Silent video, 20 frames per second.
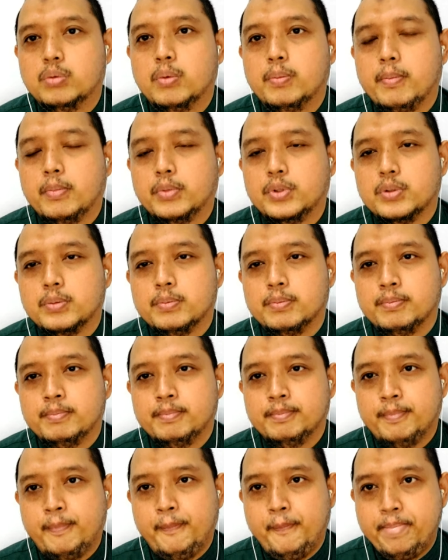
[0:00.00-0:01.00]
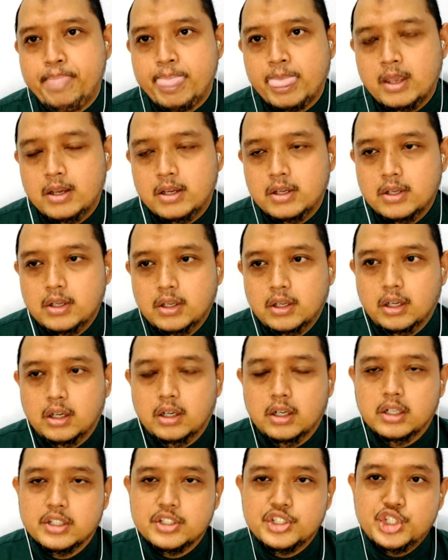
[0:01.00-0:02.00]
to
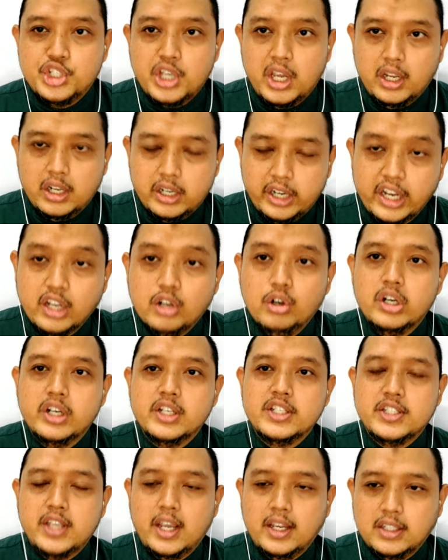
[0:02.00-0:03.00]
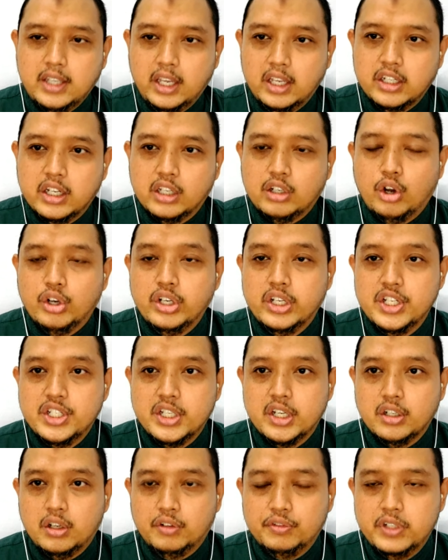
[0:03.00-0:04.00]
check regularly checking the
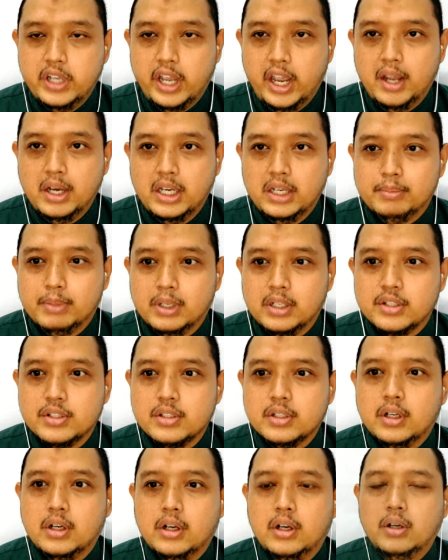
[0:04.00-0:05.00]
condition of the animal.